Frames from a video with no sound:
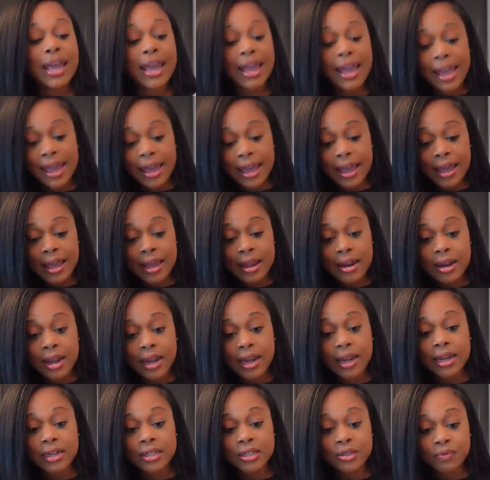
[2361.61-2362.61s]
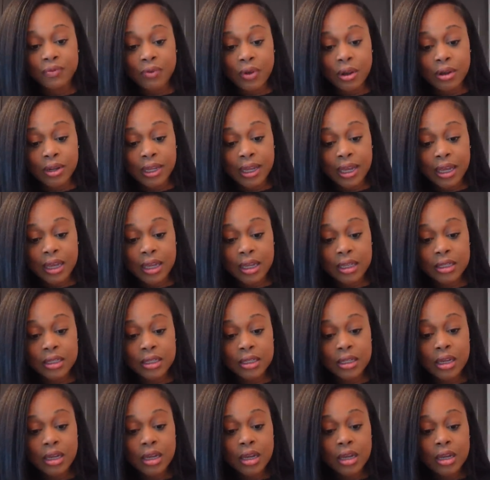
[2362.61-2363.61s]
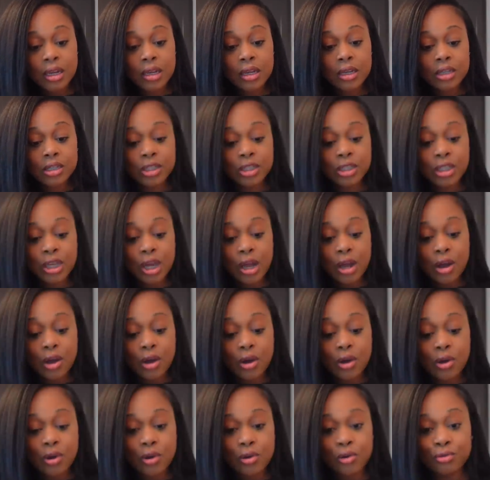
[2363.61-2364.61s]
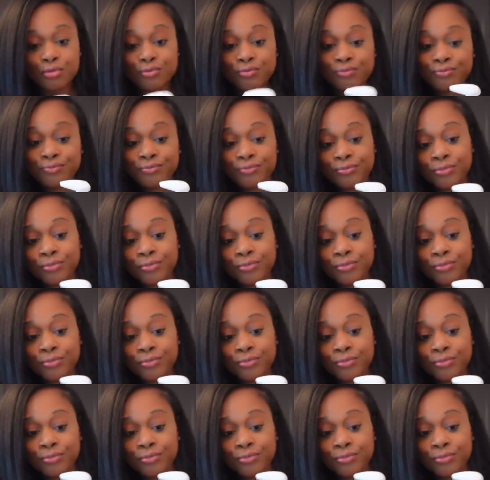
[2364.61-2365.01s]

and an exfoliant so